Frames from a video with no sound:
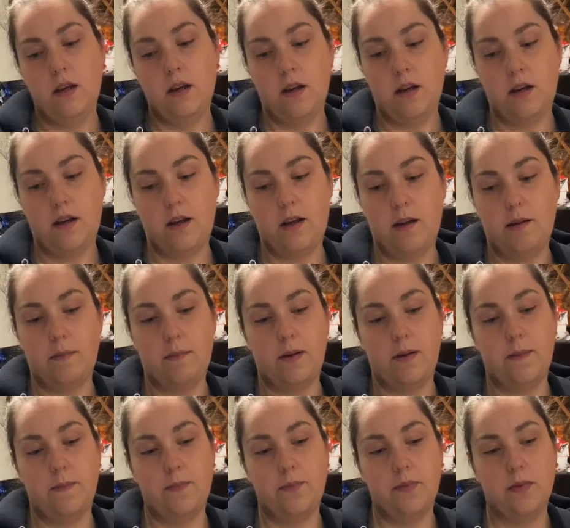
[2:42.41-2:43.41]
Um,
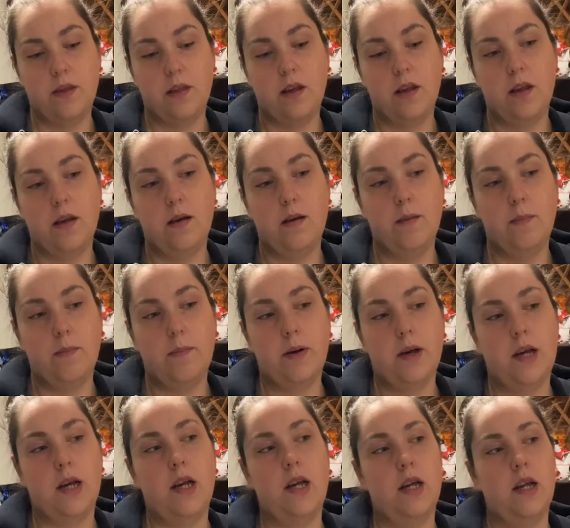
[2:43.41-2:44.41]

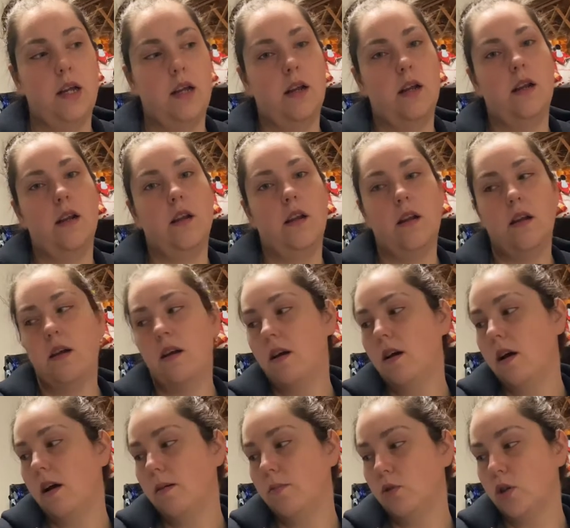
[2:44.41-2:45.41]
but
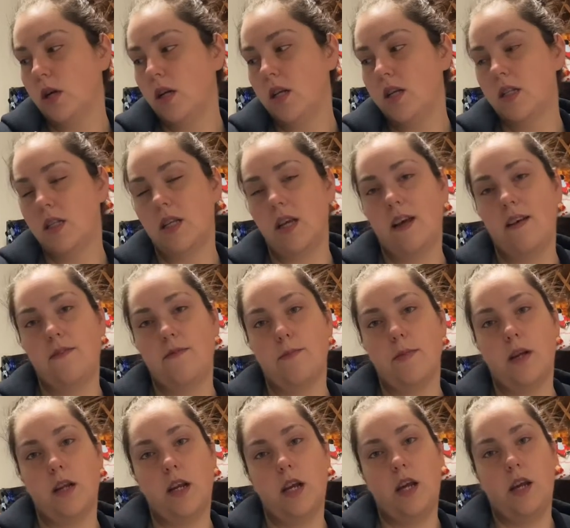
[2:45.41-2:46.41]
I'm trying to save
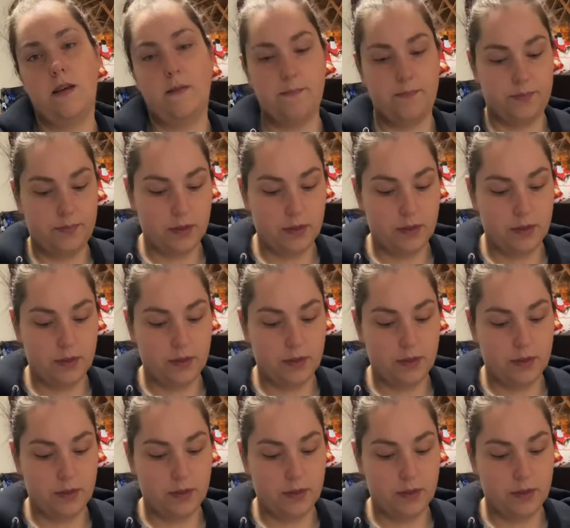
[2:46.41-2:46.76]
money.